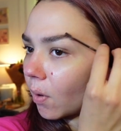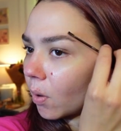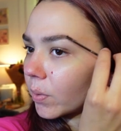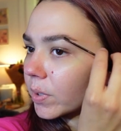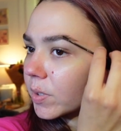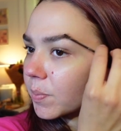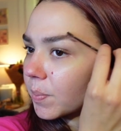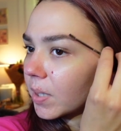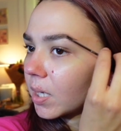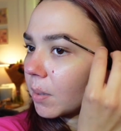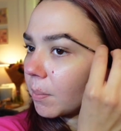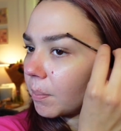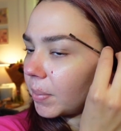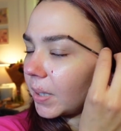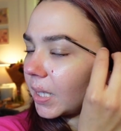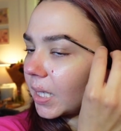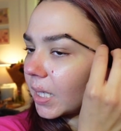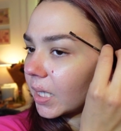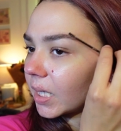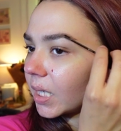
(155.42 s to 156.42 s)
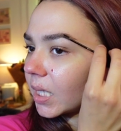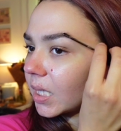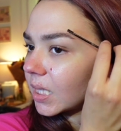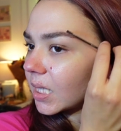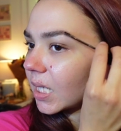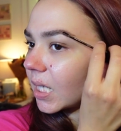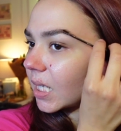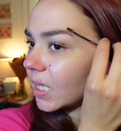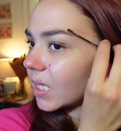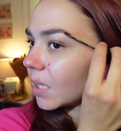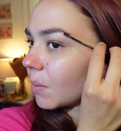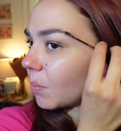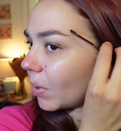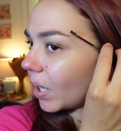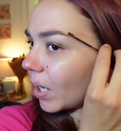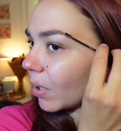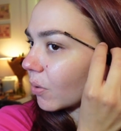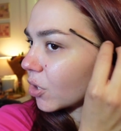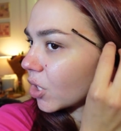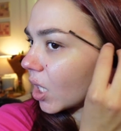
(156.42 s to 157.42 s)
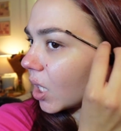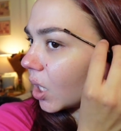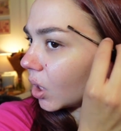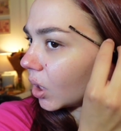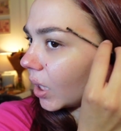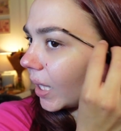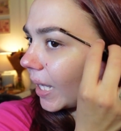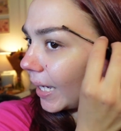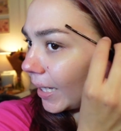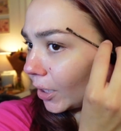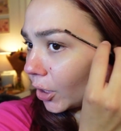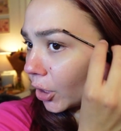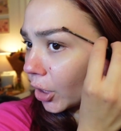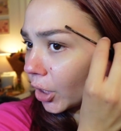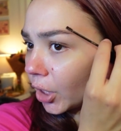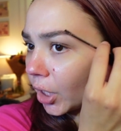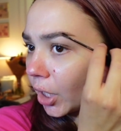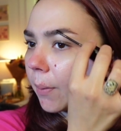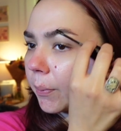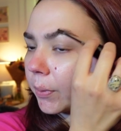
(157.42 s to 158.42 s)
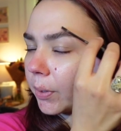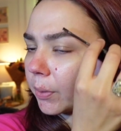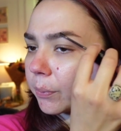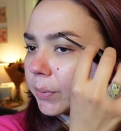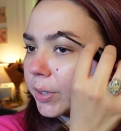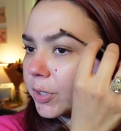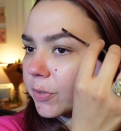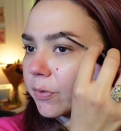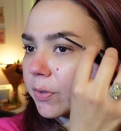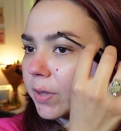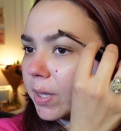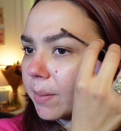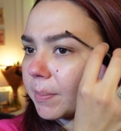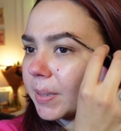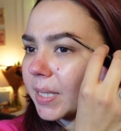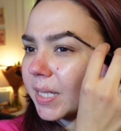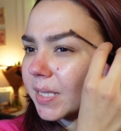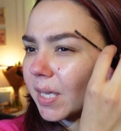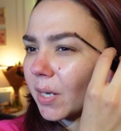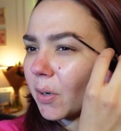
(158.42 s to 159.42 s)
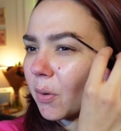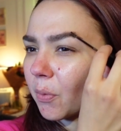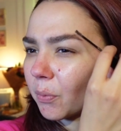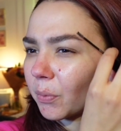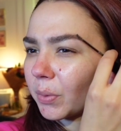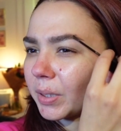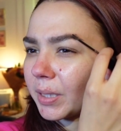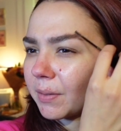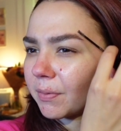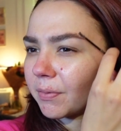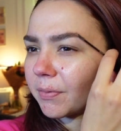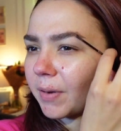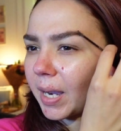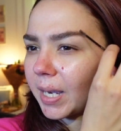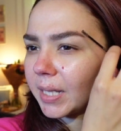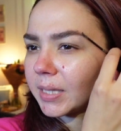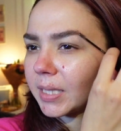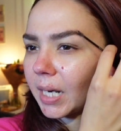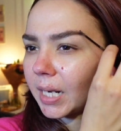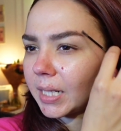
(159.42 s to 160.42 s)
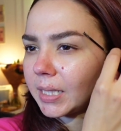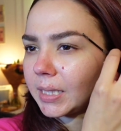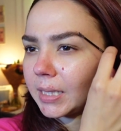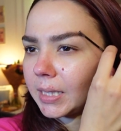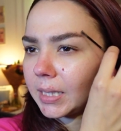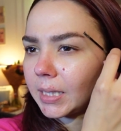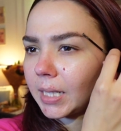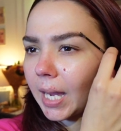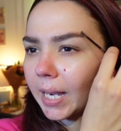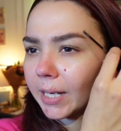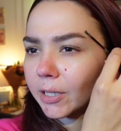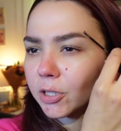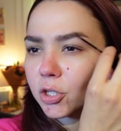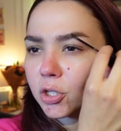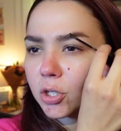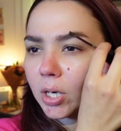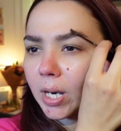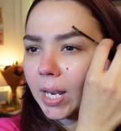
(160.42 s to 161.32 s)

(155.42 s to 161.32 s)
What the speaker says: always been a big tinted brow gel hater. I wouldn't reach for them because I don't really find that I need extra